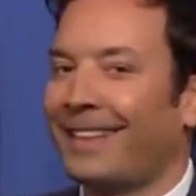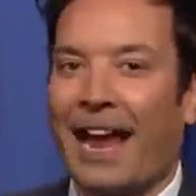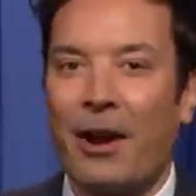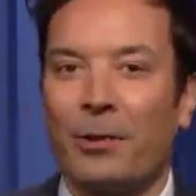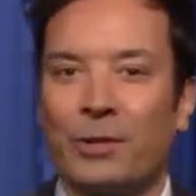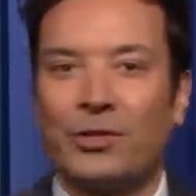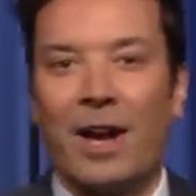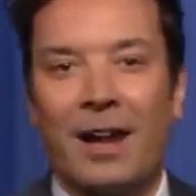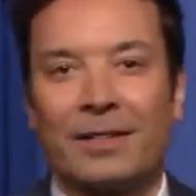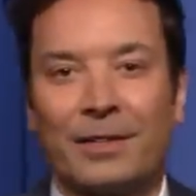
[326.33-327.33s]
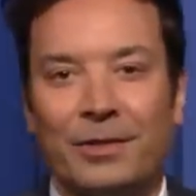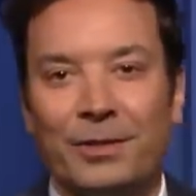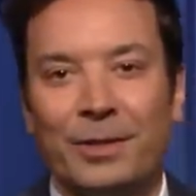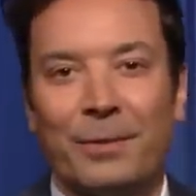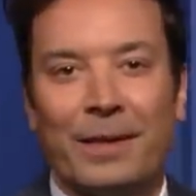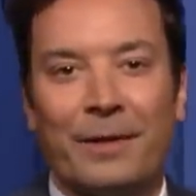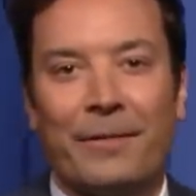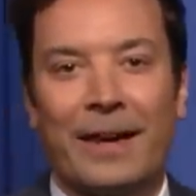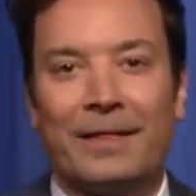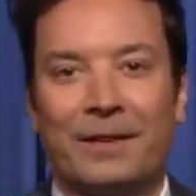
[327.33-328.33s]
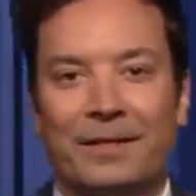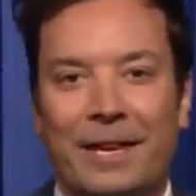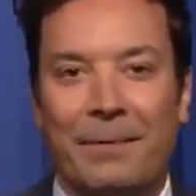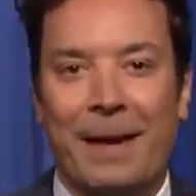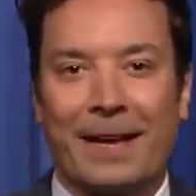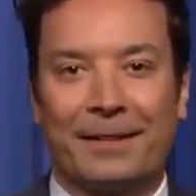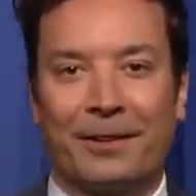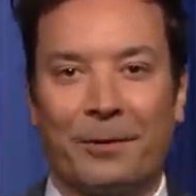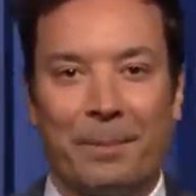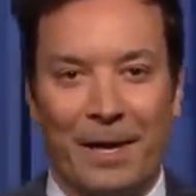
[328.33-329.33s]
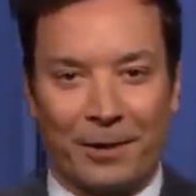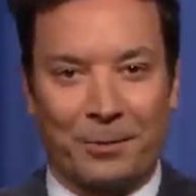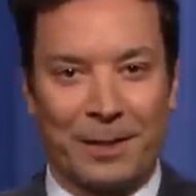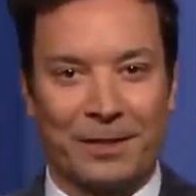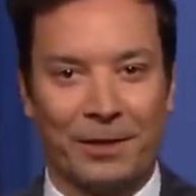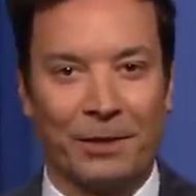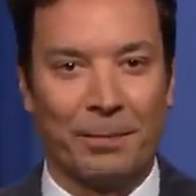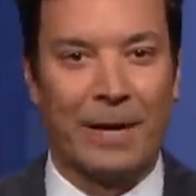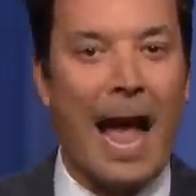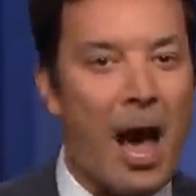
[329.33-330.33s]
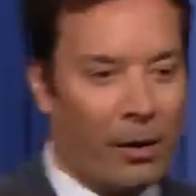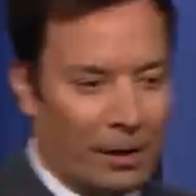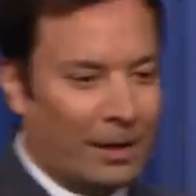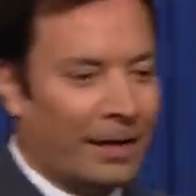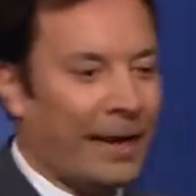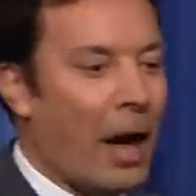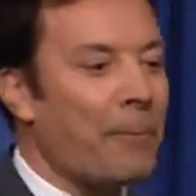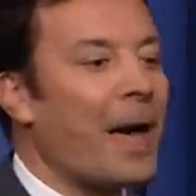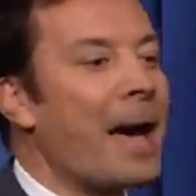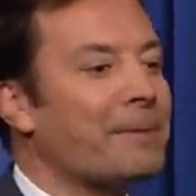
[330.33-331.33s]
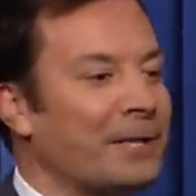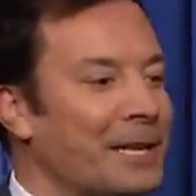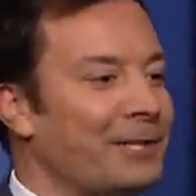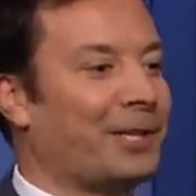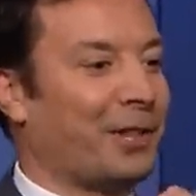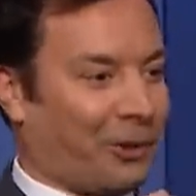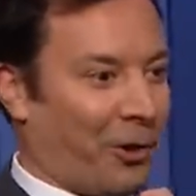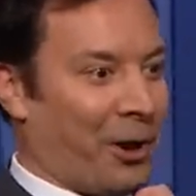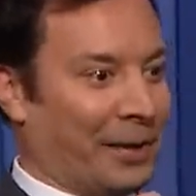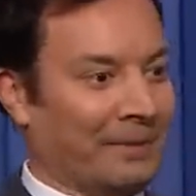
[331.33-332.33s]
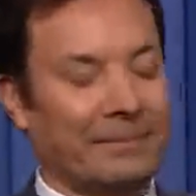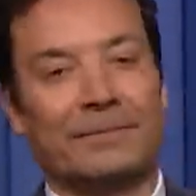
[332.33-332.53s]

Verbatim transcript: Harry was shocked because usually when they fight, they just stand back and tell their butlers what to do. But now, now perhaps a knee to the groin.